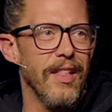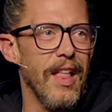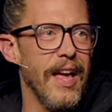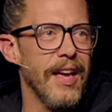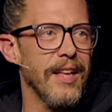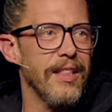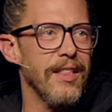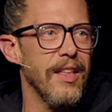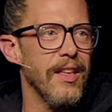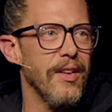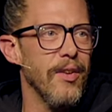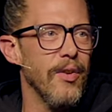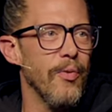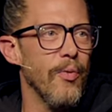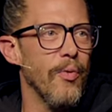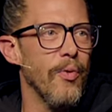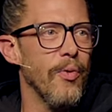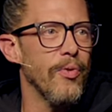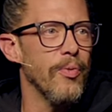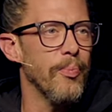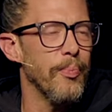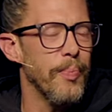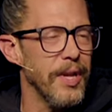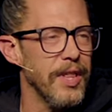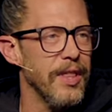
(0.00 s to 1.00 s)
Like,
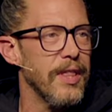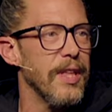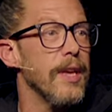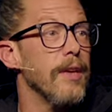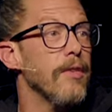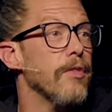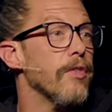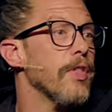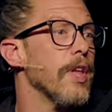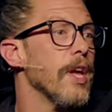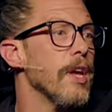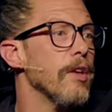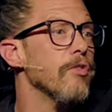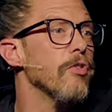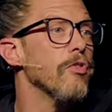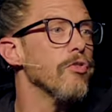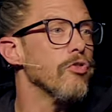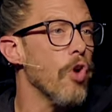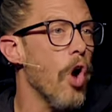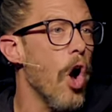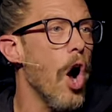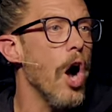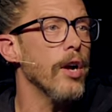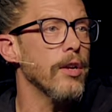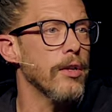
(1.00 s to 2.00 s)
but these things are
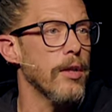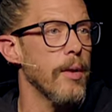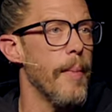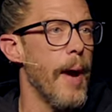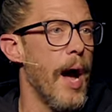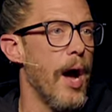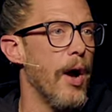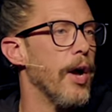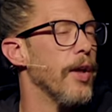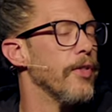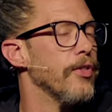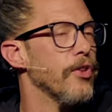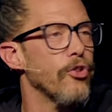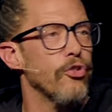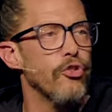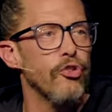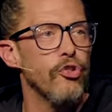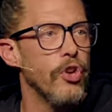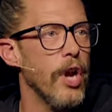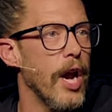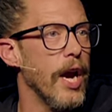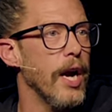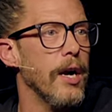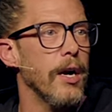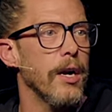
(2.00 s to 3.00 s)
talked about and they're
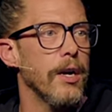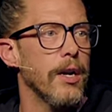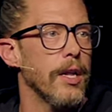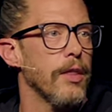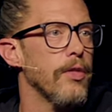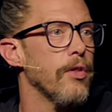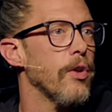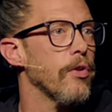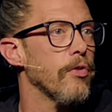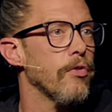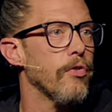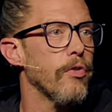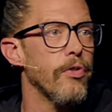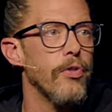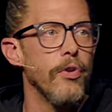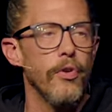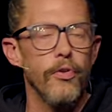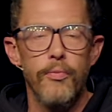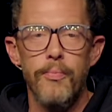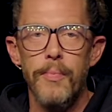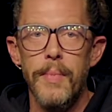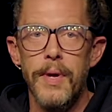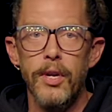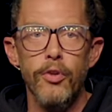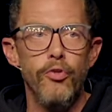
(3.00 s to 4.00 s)
shared, and
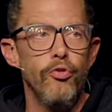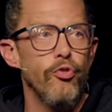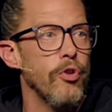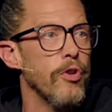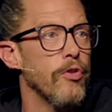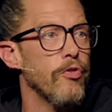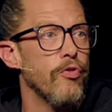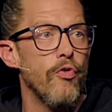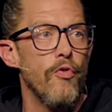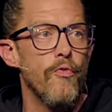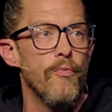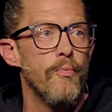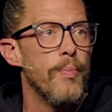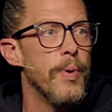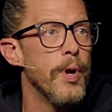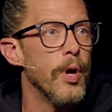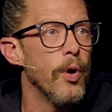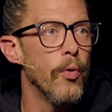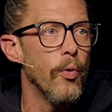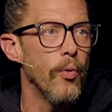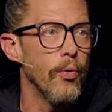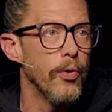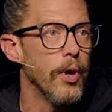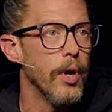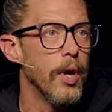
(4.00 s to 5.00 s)
there's ministries who've
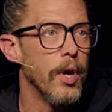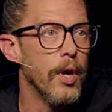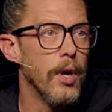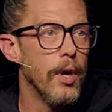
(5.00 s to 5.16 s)
built